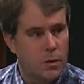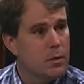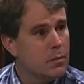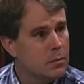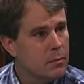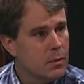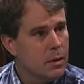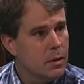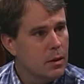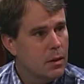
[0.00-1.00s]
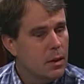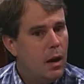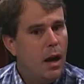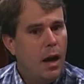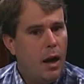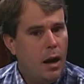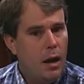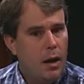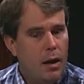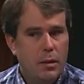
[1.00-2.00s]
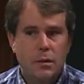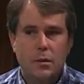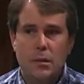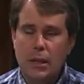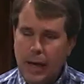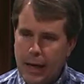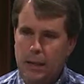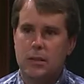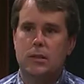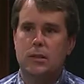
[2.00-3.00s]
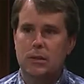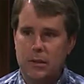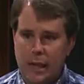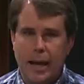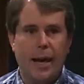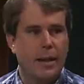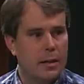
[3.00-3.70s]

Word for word: find somebody from each place? Uh, yes, yeah.